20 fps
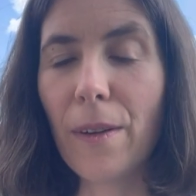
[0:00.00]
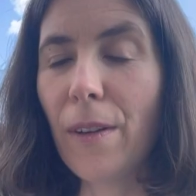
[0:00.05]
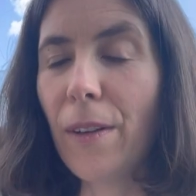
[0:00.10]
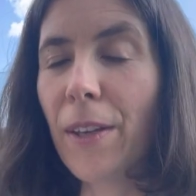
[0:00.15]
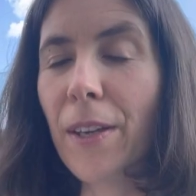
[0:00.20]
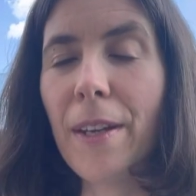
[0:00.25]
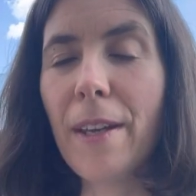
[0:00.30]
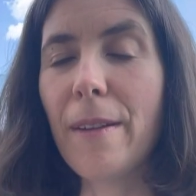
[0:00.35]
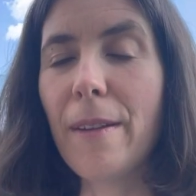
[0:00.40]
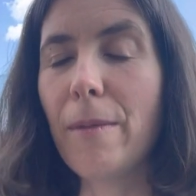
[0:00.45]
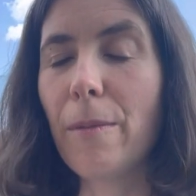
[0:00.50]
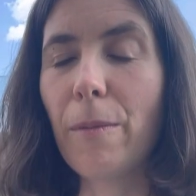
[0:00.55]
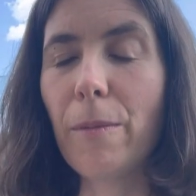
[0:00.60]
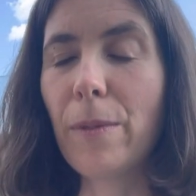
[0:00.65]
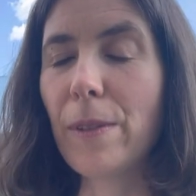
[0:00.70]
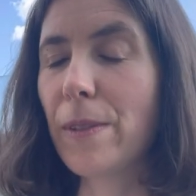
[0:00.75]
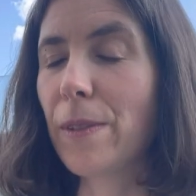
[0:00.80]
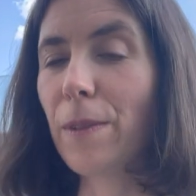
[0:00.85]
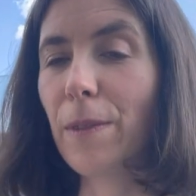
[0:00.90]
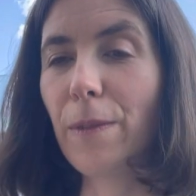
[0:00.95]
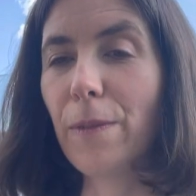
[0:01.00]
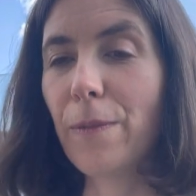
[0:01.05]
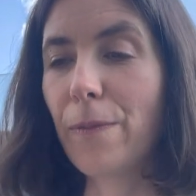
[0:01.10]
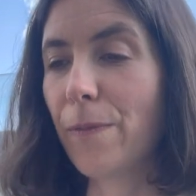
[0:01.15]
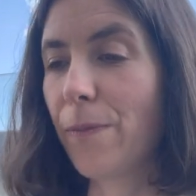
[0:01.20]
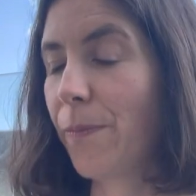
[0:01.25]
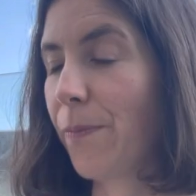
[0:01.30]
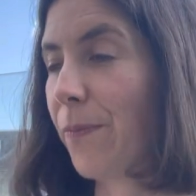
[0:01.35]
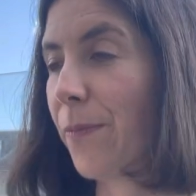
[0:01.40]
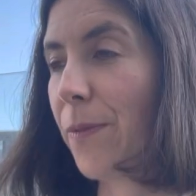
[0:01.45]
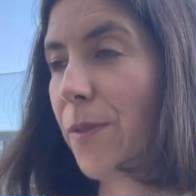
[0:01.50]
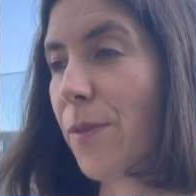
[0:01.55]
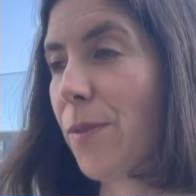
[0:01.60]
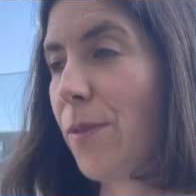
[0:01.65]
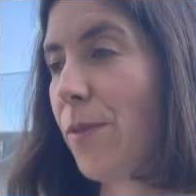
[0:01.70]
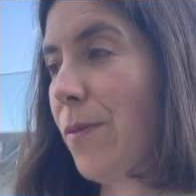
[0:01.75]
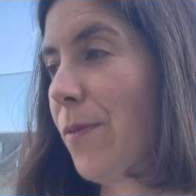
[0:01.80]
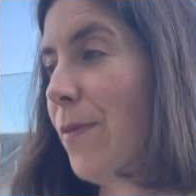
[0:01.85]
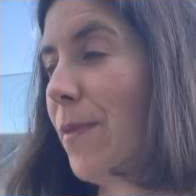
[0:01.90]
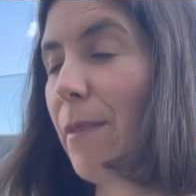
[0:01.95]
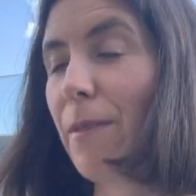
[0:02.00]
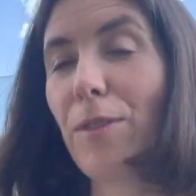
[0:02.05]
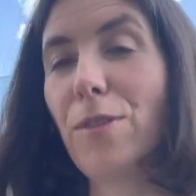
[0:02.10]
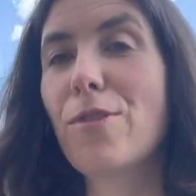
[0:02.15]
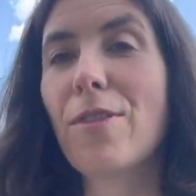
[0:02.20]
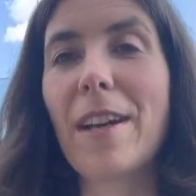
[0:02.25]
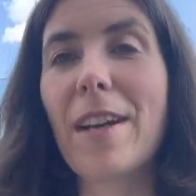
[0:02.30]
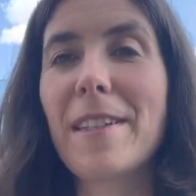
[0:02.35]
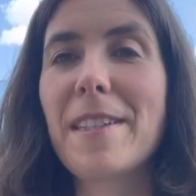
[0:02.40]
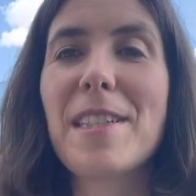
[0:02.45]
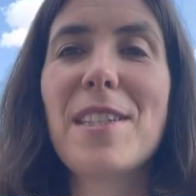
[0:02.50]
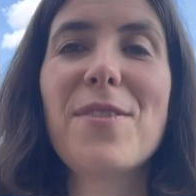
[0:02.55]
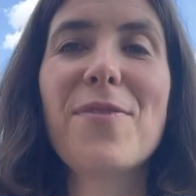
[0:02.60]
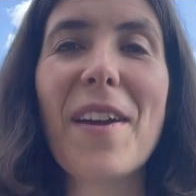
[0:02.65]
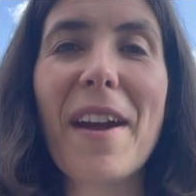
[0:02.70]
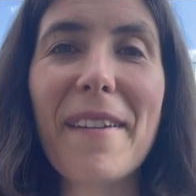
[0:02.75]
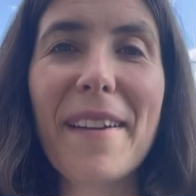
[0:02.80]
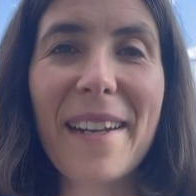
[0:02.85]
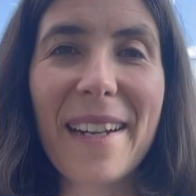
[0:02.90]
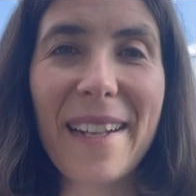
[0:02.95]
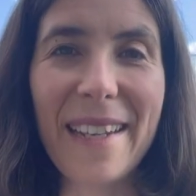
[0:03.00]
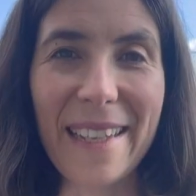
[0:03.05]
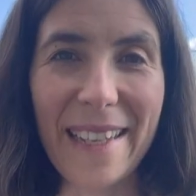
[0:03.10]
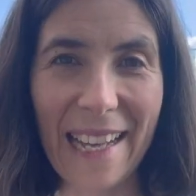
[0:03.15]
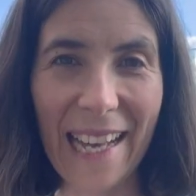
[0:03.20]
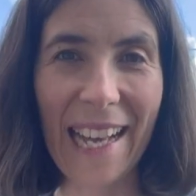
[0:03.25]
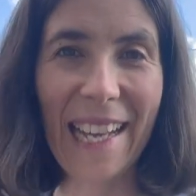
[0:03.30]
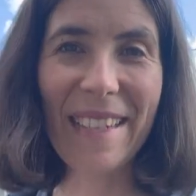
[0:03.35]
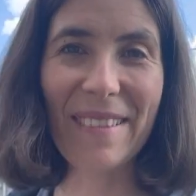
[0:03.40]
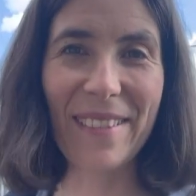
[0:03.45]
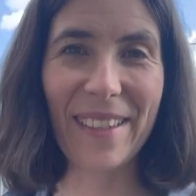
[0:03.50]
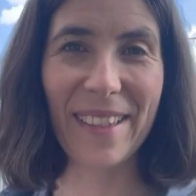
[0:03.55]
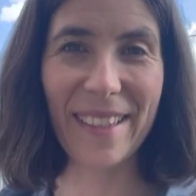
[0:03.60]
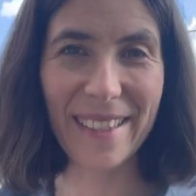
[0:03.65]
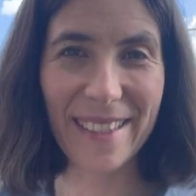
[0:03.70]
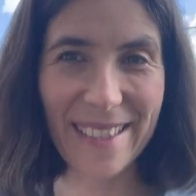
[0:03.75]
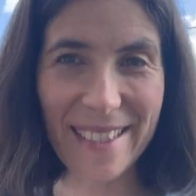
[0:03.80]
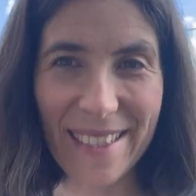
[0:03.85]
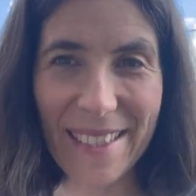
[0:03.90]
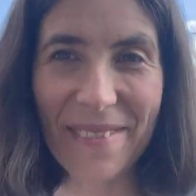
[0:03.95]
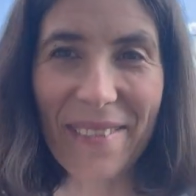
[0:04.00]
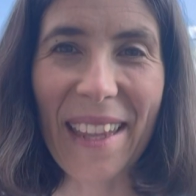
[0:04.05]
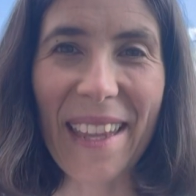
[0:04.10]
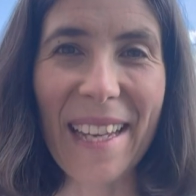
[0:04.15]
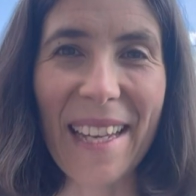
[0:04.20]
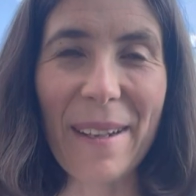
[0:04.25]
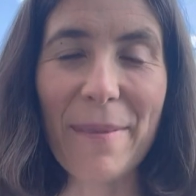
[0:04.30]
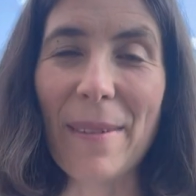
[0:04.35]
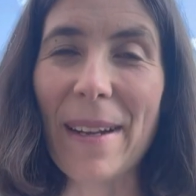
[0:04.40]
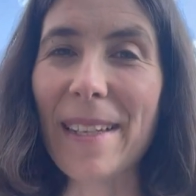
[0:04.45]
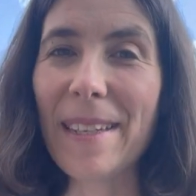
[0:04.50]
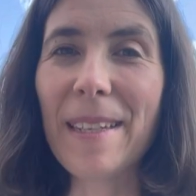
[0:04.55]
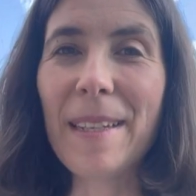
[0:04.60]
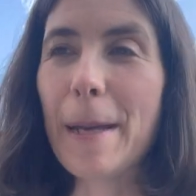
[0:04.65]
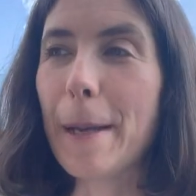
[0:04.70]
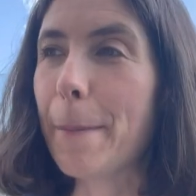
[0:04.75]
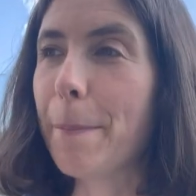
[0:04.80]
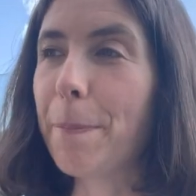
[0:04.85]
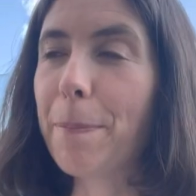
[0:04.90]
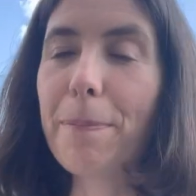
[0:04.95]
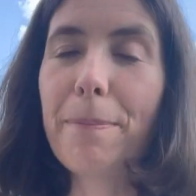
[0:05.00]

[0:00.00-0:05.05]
you know, was sort of stratospherically ahead of us with it, when, you know,